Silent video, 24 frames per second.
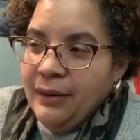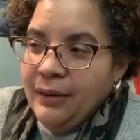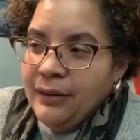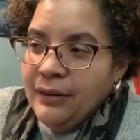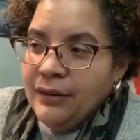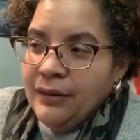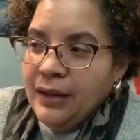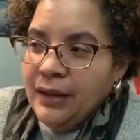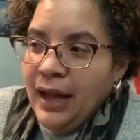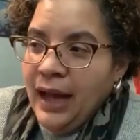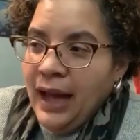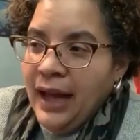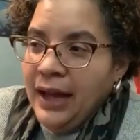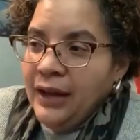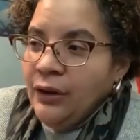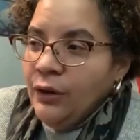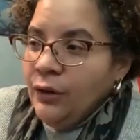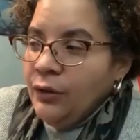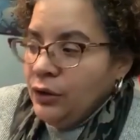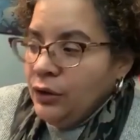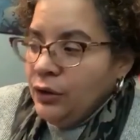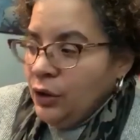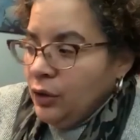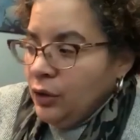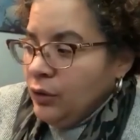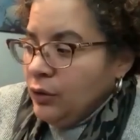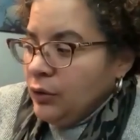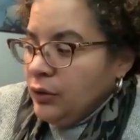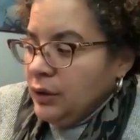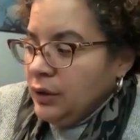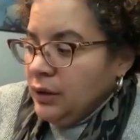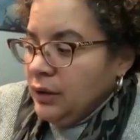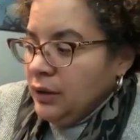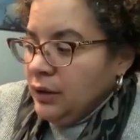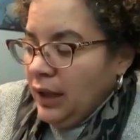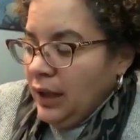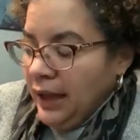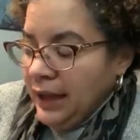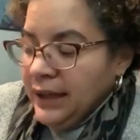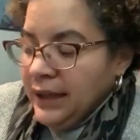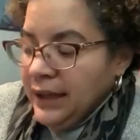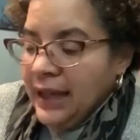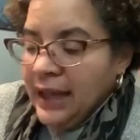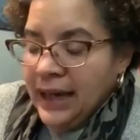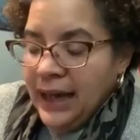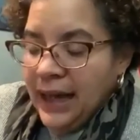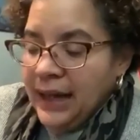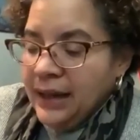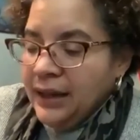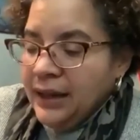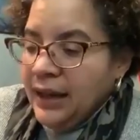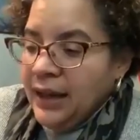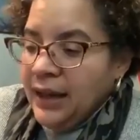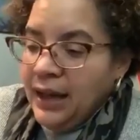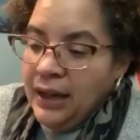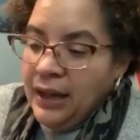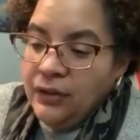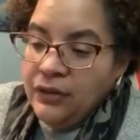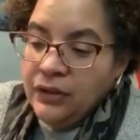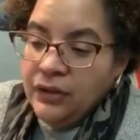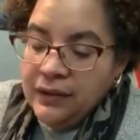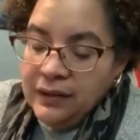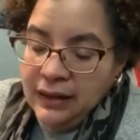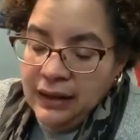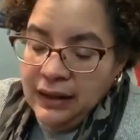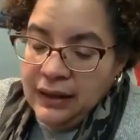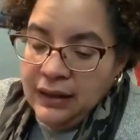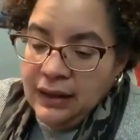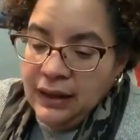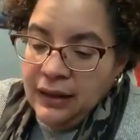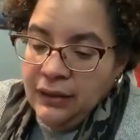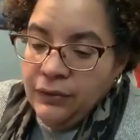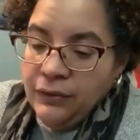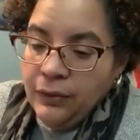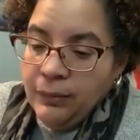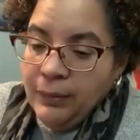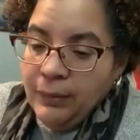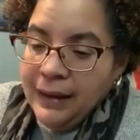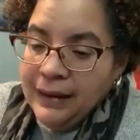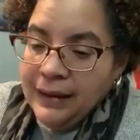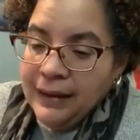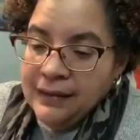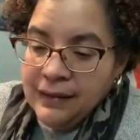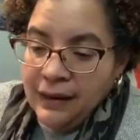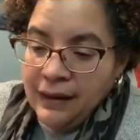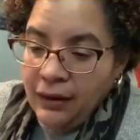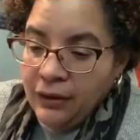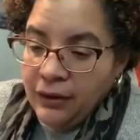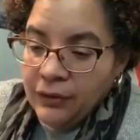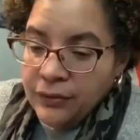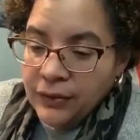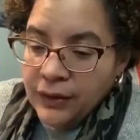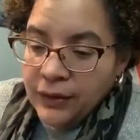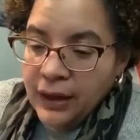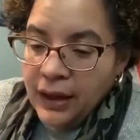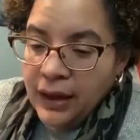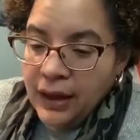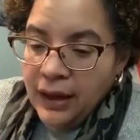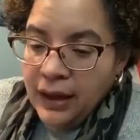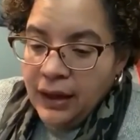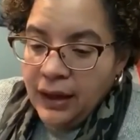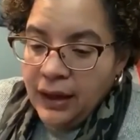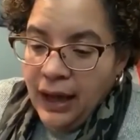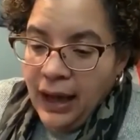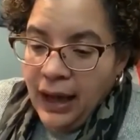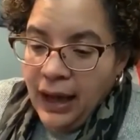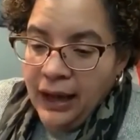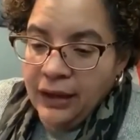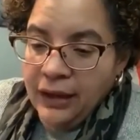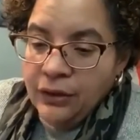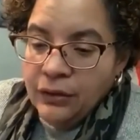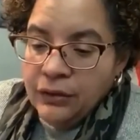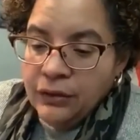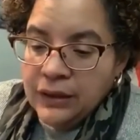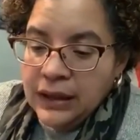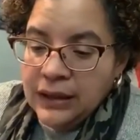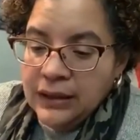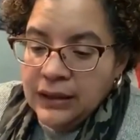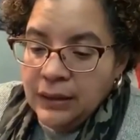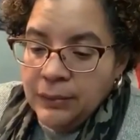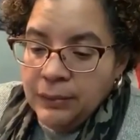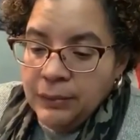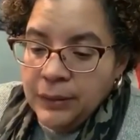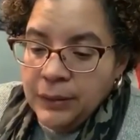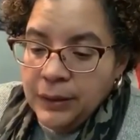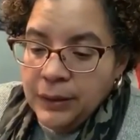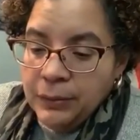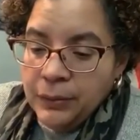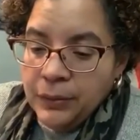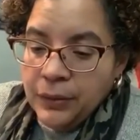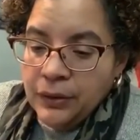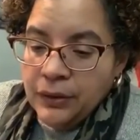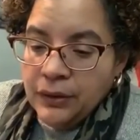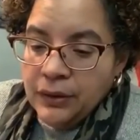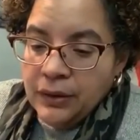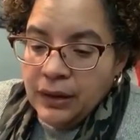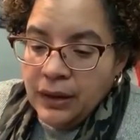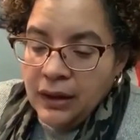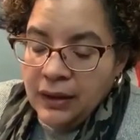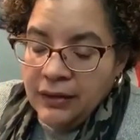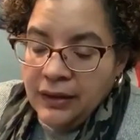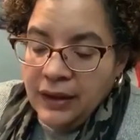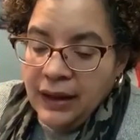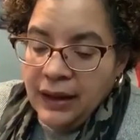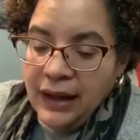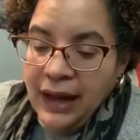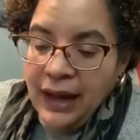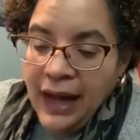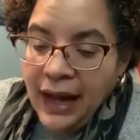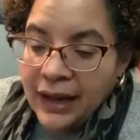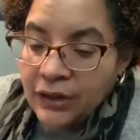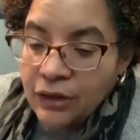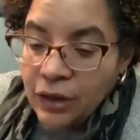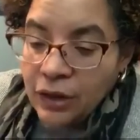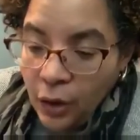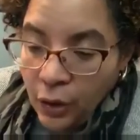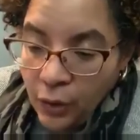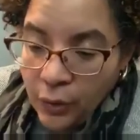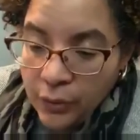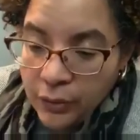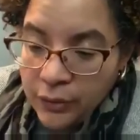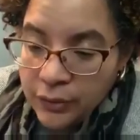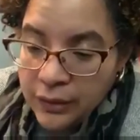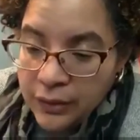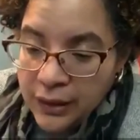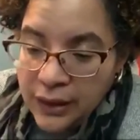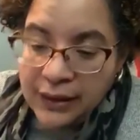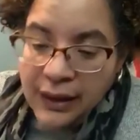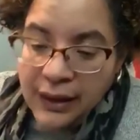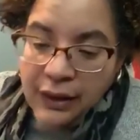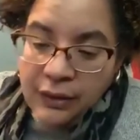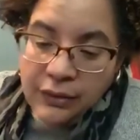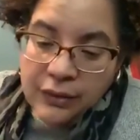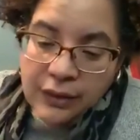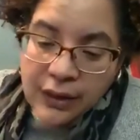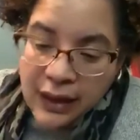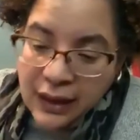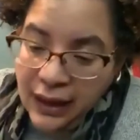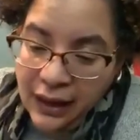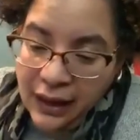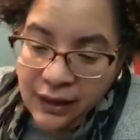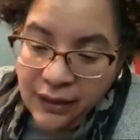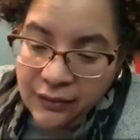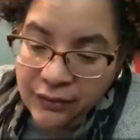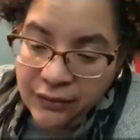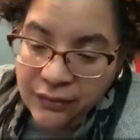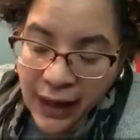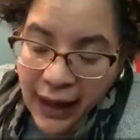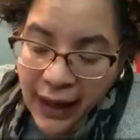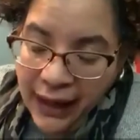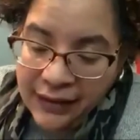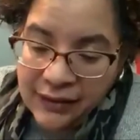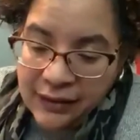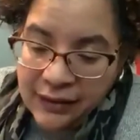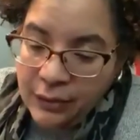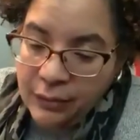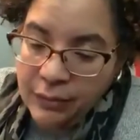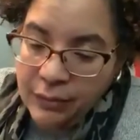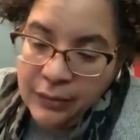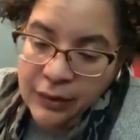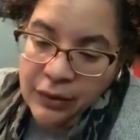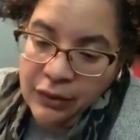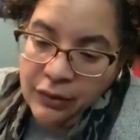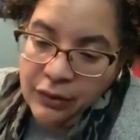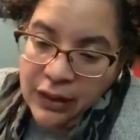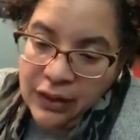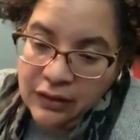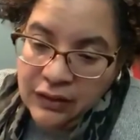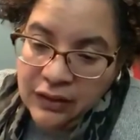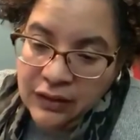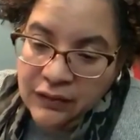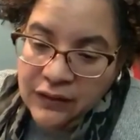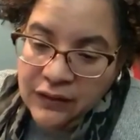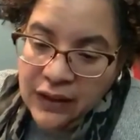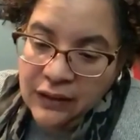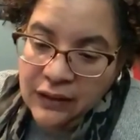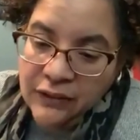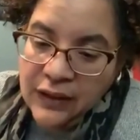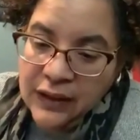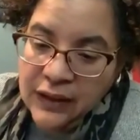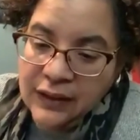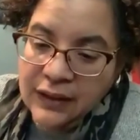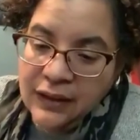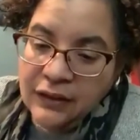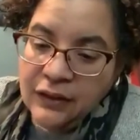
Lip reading: I don't know, I just say that for myself, I don't think that people that I know, and I've asked them, occasionally, if they think that